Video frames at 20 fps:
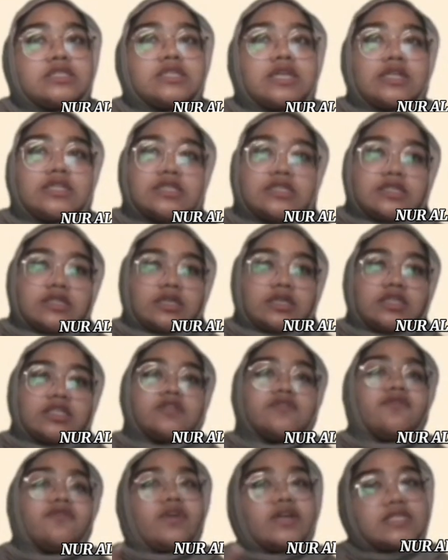it's
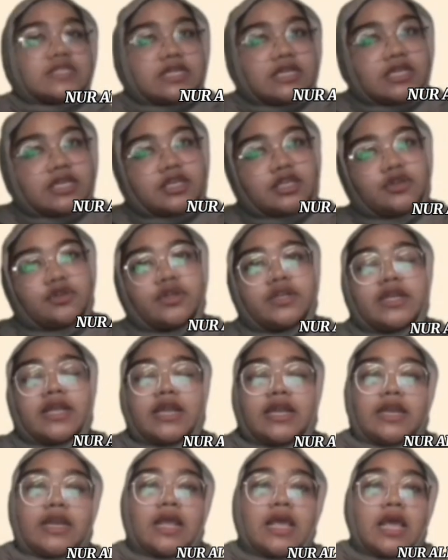non-destructive, fast and accurate,
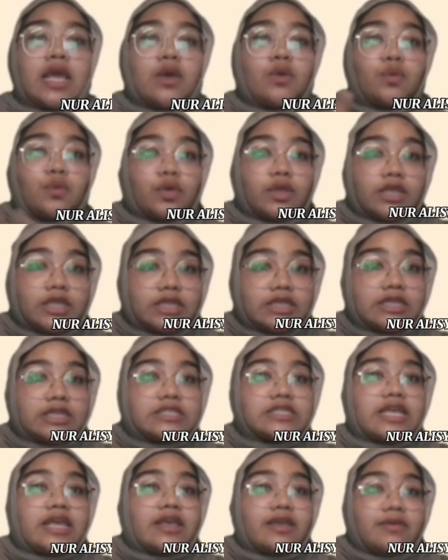and it
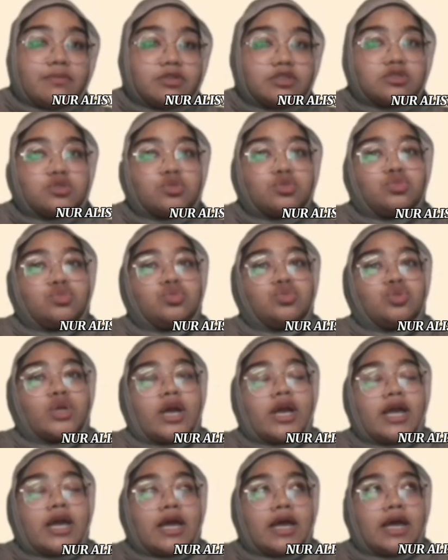is able to
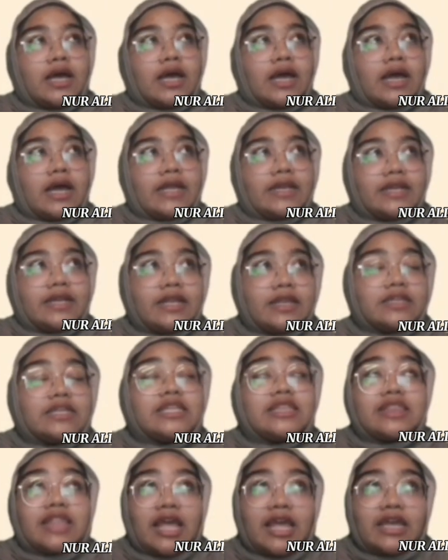
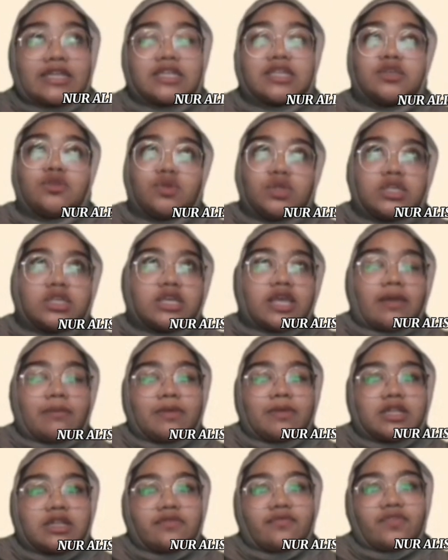detect the unique
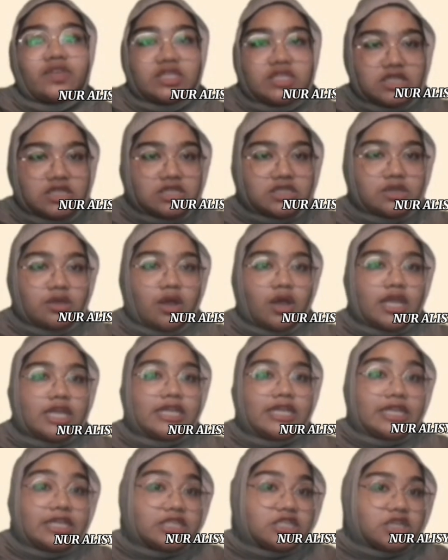chemical features
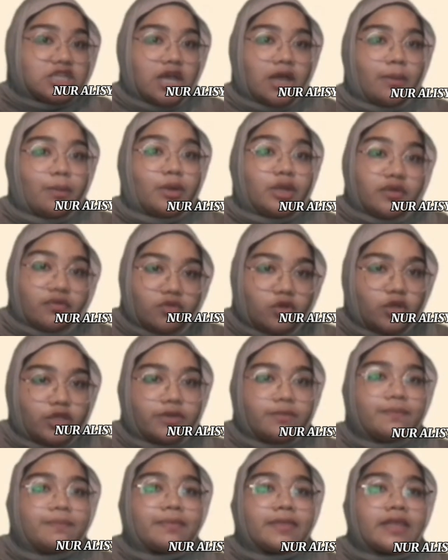in each body
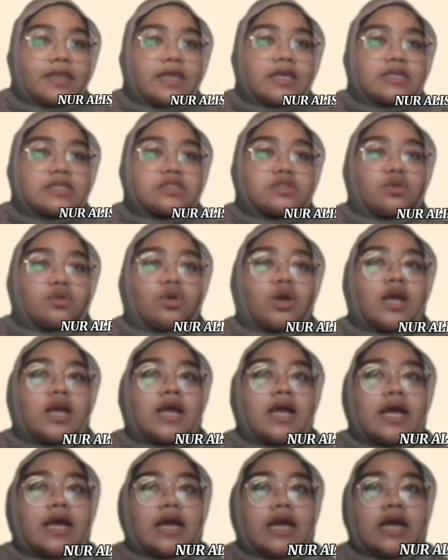fluid. So
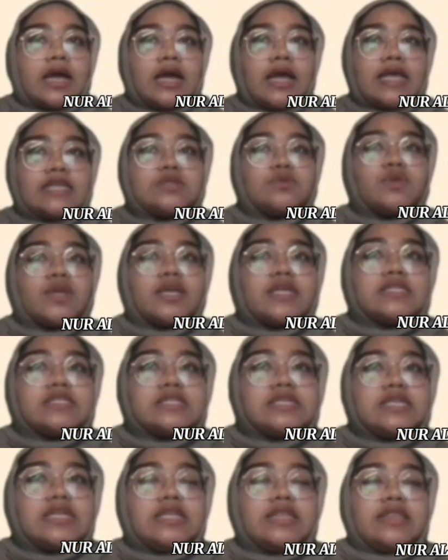as we
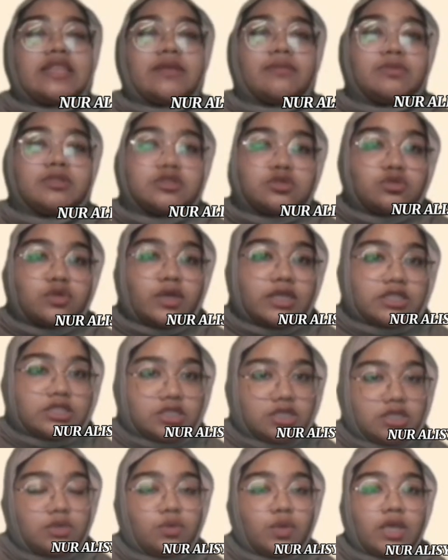can see in table 2
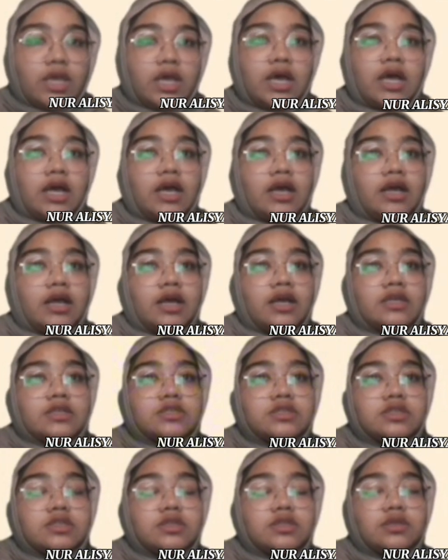and 3, we are
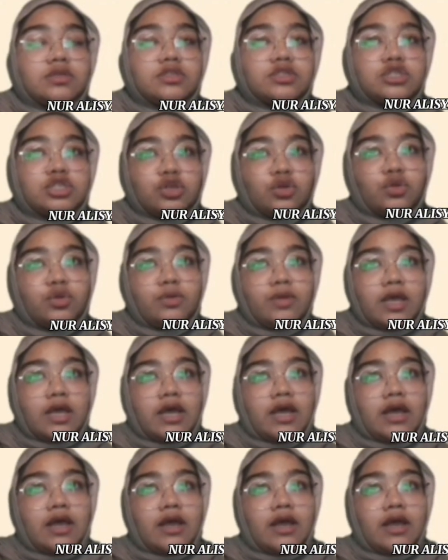shown